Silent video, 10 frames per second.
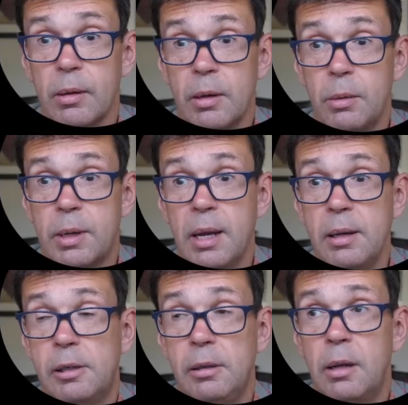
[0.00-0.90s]

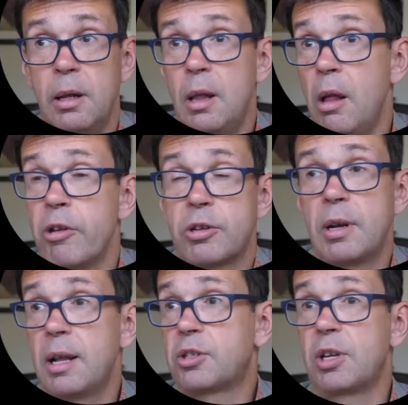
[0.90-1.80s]
Okay, so
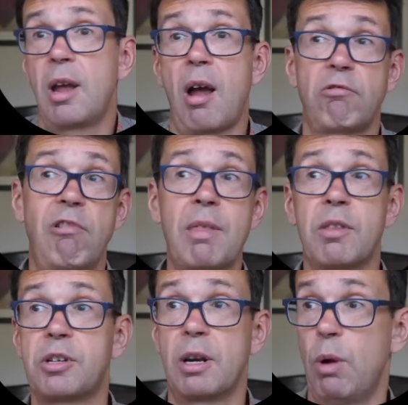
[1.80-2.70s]
let's say I ran
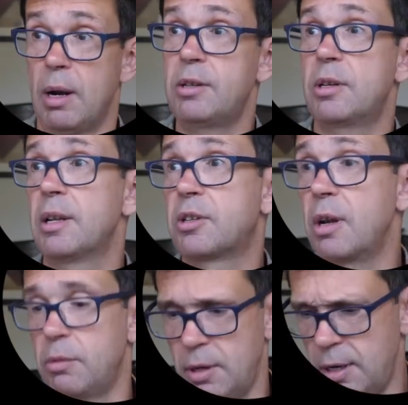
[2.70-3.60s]
the 10. Well, let's
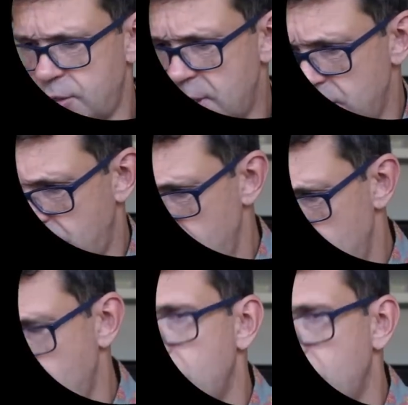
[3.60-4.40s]
go to the